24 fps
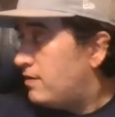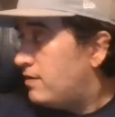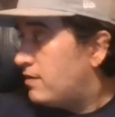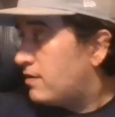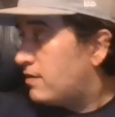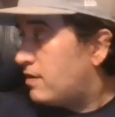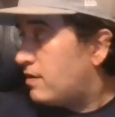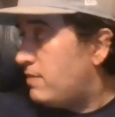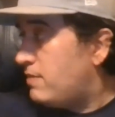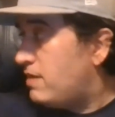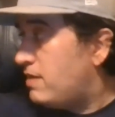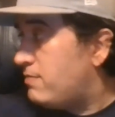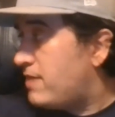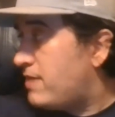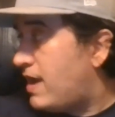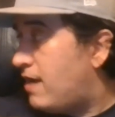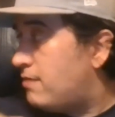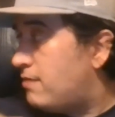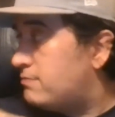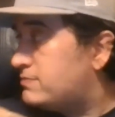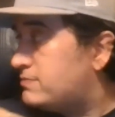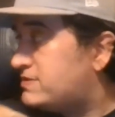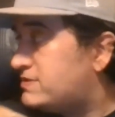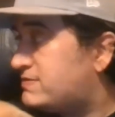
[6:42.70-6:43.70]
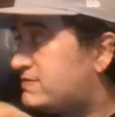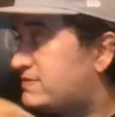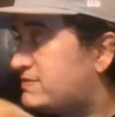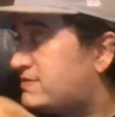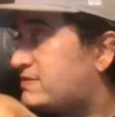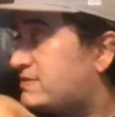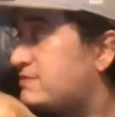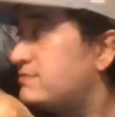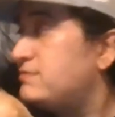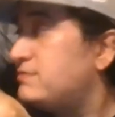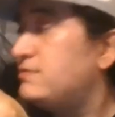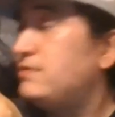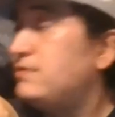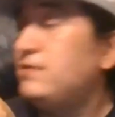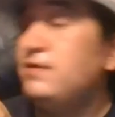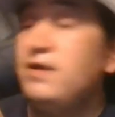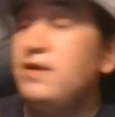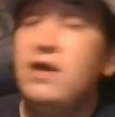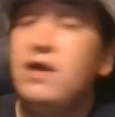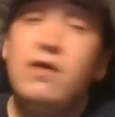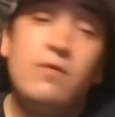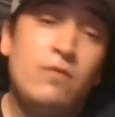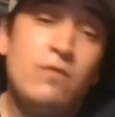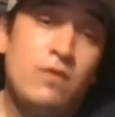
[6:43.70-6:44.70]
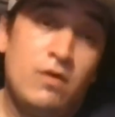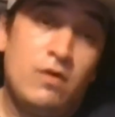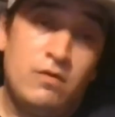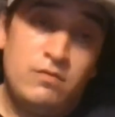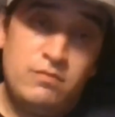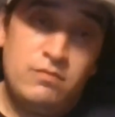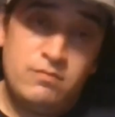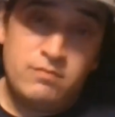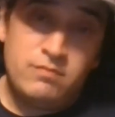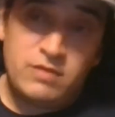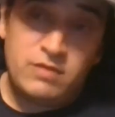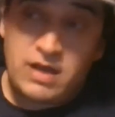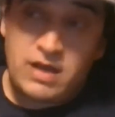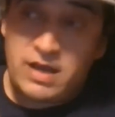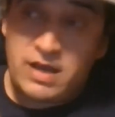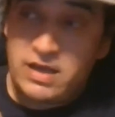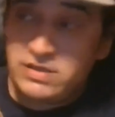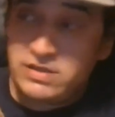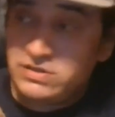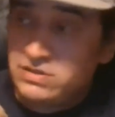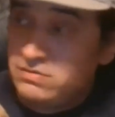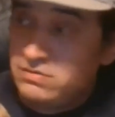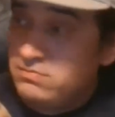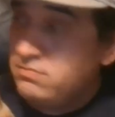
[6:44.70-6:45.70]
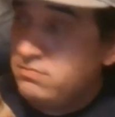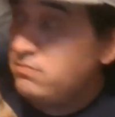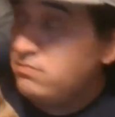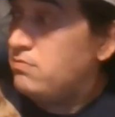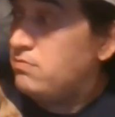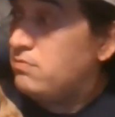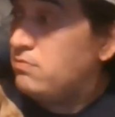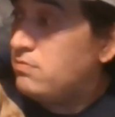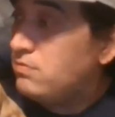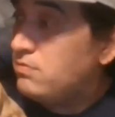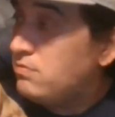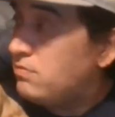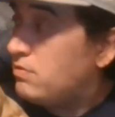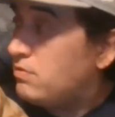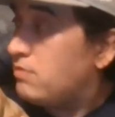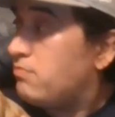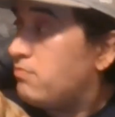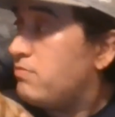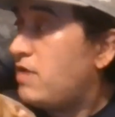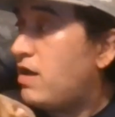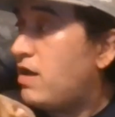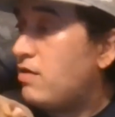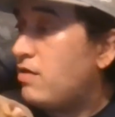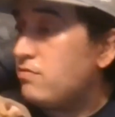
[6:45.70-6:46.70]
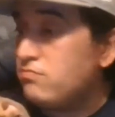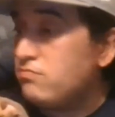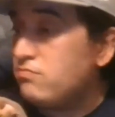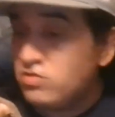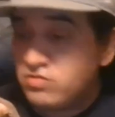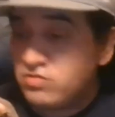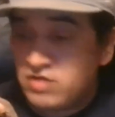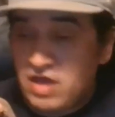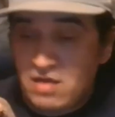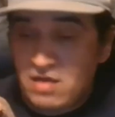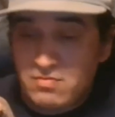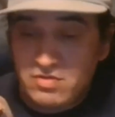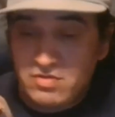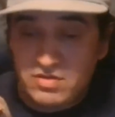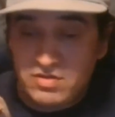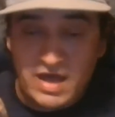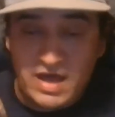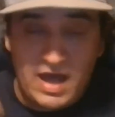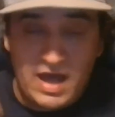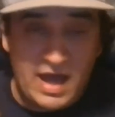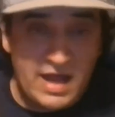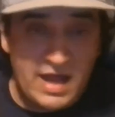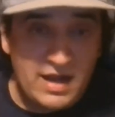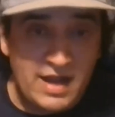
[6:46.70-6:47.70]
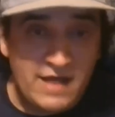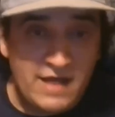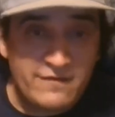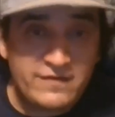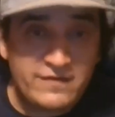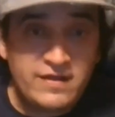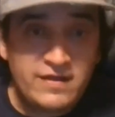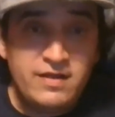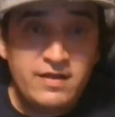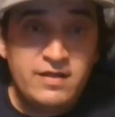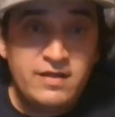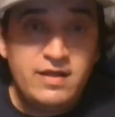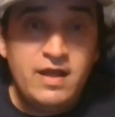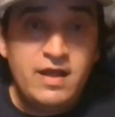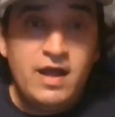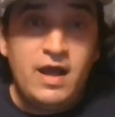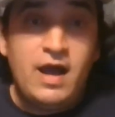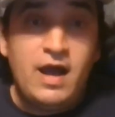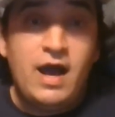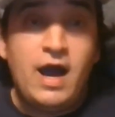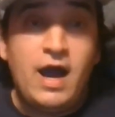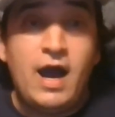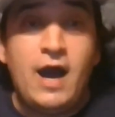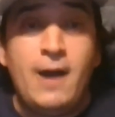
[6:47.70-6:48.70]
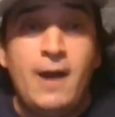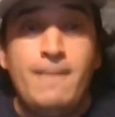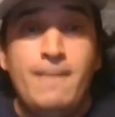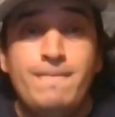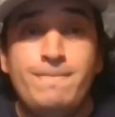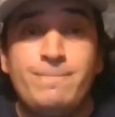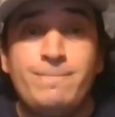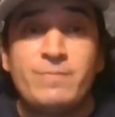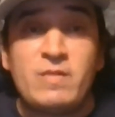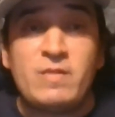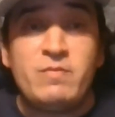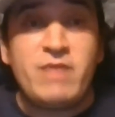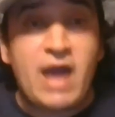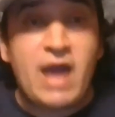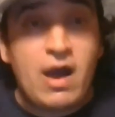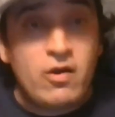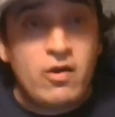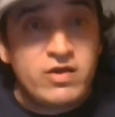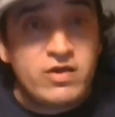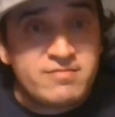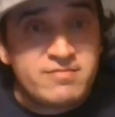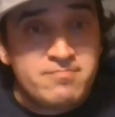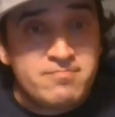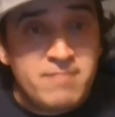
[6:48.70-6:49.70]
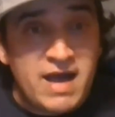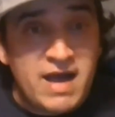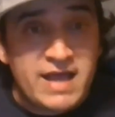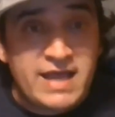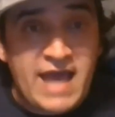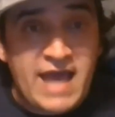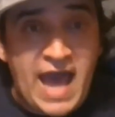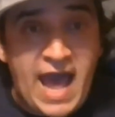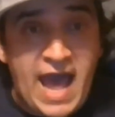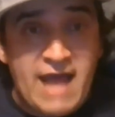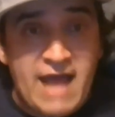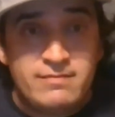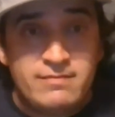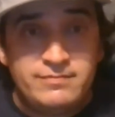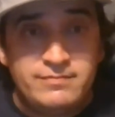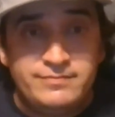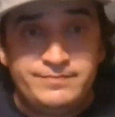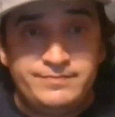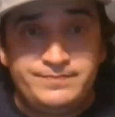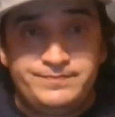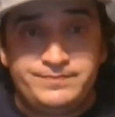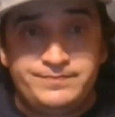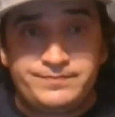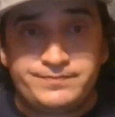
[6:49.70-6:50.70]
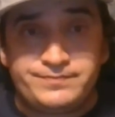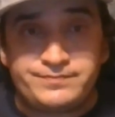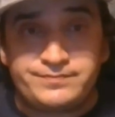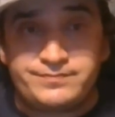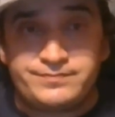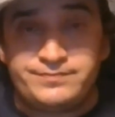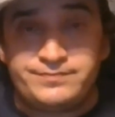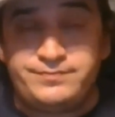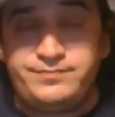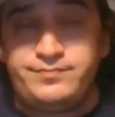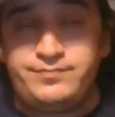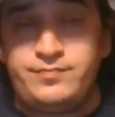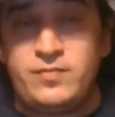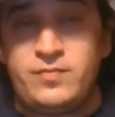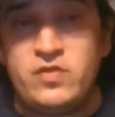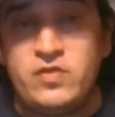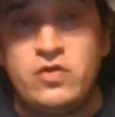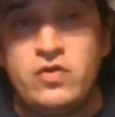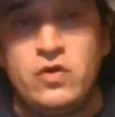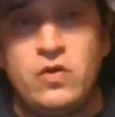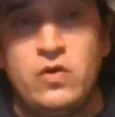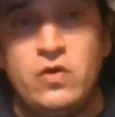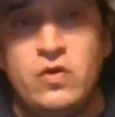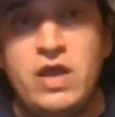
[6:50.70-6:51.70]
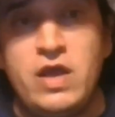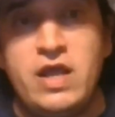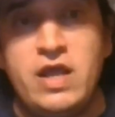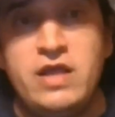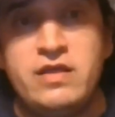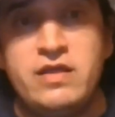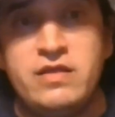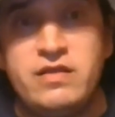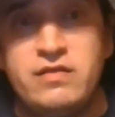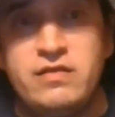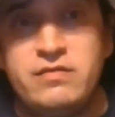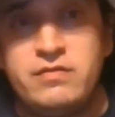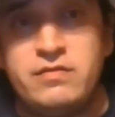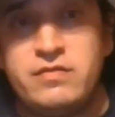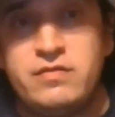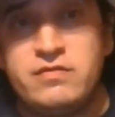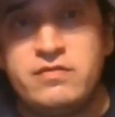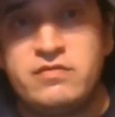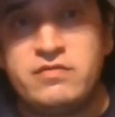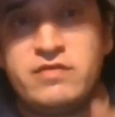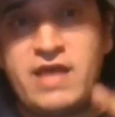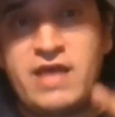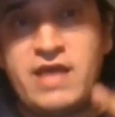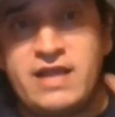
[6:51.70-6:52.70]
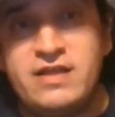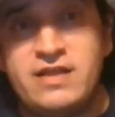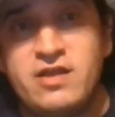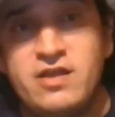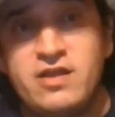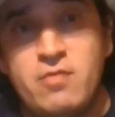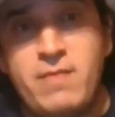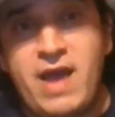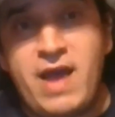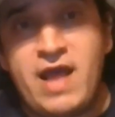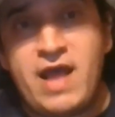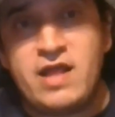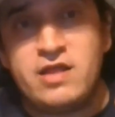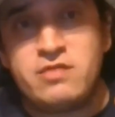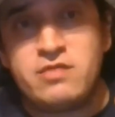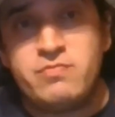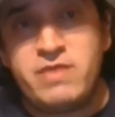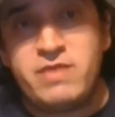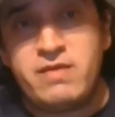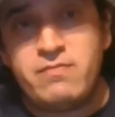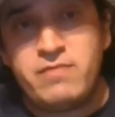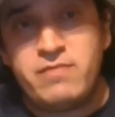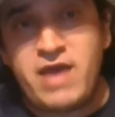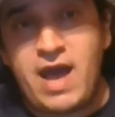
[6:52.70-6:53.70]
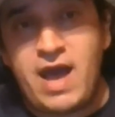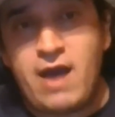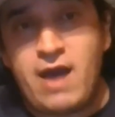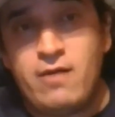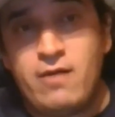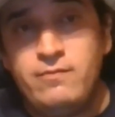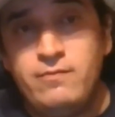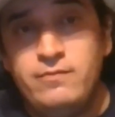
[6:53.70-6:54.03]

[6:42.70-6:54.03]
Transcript: Come here, Meow. Well, I guess Meow just came to say hi and left. Meow is my cat. So second in command is Meow.